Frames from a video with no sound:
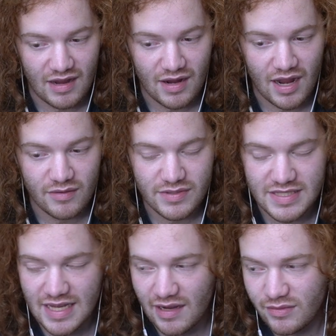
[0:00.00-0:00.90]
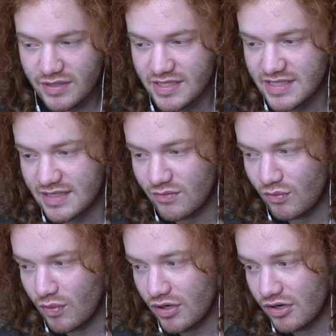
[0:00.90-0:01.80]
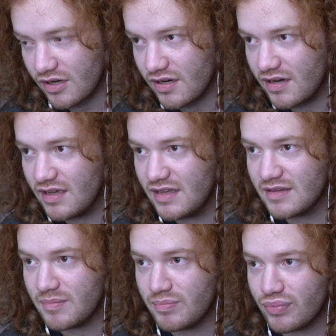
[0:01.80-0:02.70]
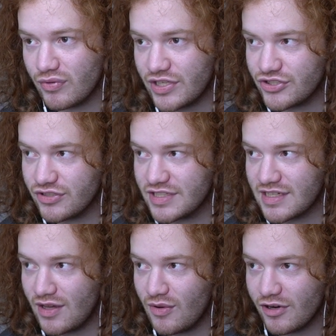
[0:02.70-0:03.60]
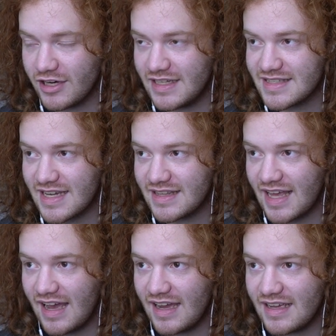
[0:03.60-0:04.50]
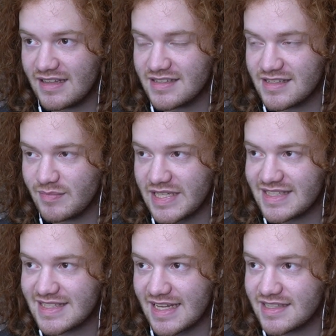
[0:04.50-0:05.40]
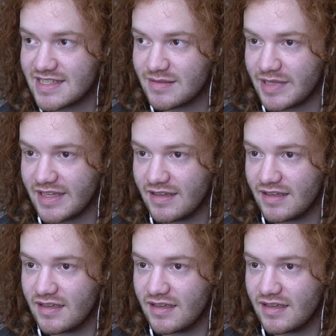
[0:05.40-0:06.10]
How, how, is, how does it work? The pressure is lower inside the eye. That doesn't make sense to me.